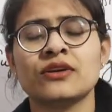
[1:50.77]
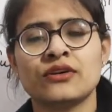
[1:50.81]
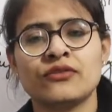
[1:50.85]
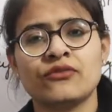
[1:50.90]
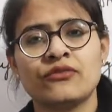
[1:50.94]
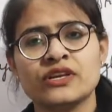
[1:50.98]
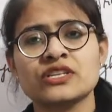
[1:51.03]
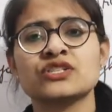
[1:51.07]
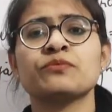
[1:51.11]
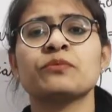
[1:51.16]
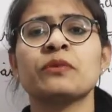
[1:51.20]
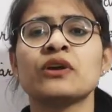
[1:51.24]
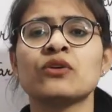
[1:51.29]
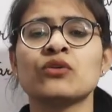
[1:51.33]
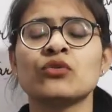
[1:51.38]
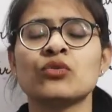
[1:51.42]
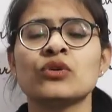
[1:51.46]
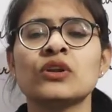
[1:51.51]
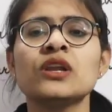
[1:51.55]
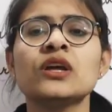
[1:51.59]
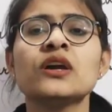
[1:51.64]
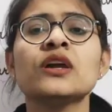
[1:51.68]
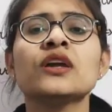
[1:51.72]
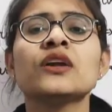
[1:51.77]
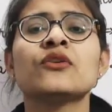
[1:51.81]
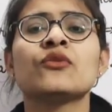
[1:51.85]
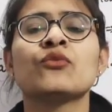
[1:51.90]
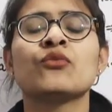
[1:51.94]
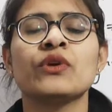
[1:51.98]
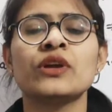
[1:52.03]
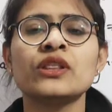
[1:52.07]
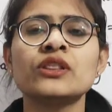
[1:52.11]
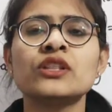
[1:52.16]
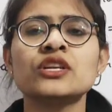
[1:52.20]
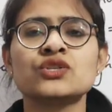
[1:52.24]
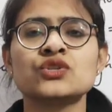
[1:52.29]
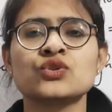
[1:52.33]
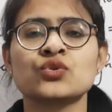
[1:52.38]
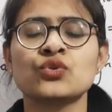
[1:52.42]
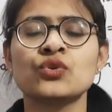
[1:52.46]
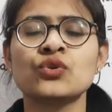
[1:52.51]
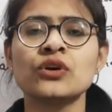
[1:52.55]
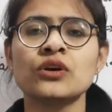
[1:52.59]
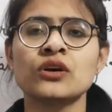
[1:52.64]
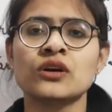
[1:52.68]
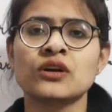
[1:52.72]
West Bengal. When they
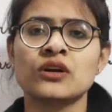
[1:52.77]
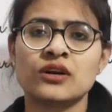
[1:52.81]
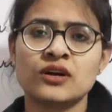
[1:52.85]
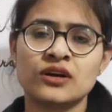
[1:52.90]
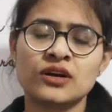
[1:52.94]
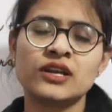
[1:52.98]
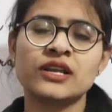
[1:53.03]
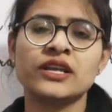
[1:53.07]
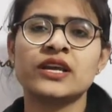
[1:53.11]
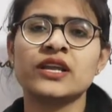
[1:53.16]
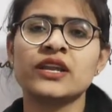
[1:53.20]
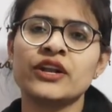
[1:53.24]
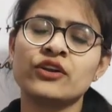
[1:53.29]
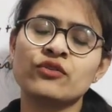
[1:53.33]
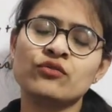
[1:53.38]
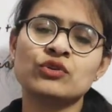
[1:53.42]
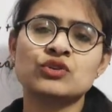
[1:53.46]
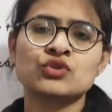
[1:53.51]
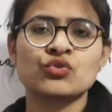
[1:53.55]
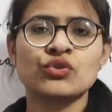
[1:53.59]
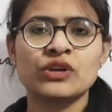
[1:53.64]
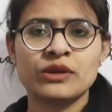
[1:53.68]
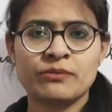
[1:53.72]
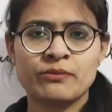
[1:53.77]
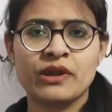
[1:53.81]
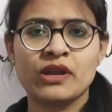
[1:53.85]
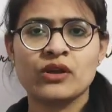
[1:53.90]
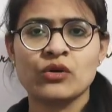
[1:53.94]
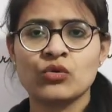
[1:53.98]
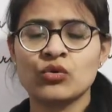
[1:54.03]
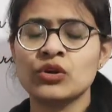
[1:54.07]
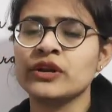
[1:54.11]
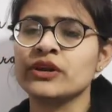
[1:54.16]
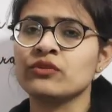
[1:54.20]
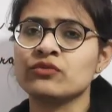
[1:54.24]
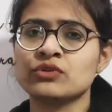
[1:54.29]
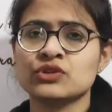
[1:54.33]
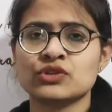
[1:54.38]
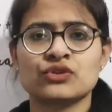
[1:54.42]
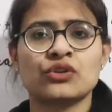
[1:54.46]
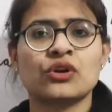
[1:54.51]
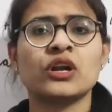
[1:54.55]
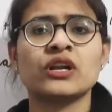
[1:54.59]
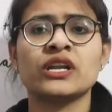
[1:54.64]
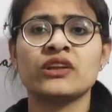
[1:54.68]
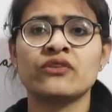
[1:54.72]
saw, earlier it was only Bengal, it was
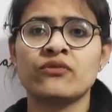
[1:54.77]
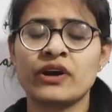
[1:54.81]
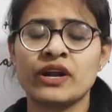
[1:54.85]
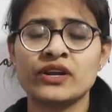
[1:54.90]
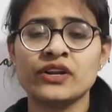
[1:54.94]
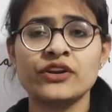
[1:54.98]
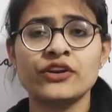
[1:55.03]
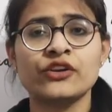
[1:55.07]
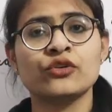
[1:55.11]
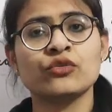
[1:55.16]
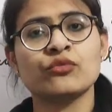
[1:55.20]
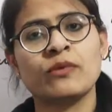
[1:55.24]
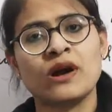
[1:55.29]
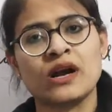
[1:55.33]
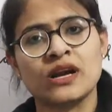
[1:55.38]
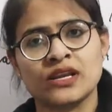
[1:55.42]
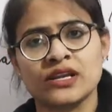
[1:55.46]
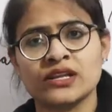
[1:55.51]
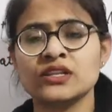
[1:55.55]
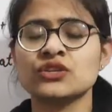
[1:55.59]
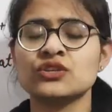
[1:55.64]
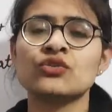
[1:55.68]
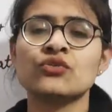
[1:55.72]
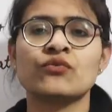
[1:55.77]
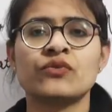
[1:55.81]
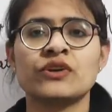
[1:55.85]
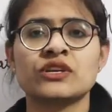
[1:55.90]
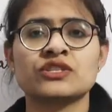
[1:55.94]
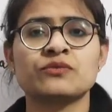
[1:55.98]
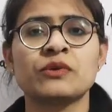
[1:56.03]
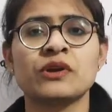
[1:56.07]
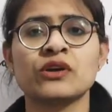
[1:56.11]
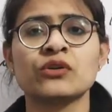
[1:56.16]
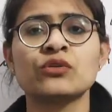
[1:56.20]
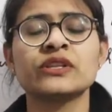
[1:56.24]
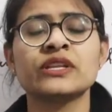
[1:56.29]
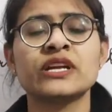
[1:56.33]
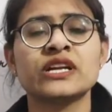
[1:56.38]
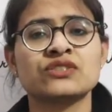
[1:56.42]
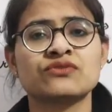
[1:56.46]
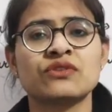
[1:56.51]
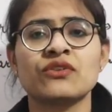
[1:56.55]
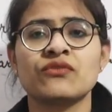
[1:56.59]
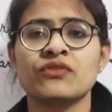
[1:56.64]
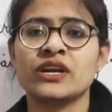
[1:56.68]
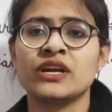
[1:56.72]
not divided into Bangladesh or West Bengal, that's
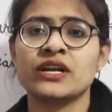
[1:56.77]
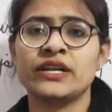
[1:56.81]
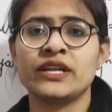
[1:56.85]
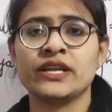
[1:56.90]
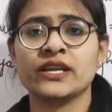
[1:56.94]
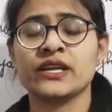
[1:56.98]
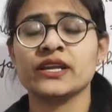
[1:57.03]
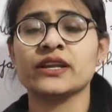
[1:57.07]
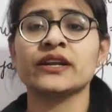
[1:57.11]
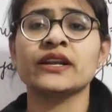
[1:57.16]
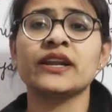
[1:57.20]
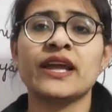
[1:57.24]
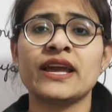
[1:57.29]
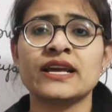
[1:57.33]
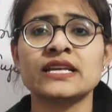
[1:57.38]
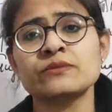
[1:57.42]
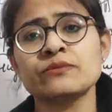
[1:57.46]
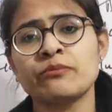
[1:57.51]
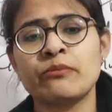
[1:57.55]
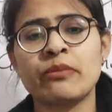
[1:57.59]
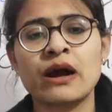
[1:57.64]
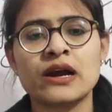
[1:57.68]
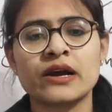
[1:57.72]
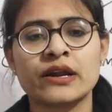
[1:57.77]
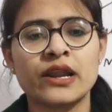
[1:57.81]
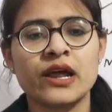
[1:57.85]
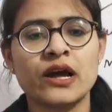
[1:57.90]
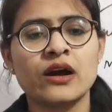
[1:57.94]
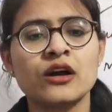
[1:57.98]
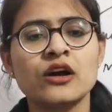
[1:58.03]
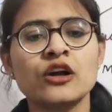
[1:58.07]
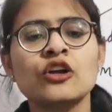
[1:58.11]
why we are taking it as Bangla.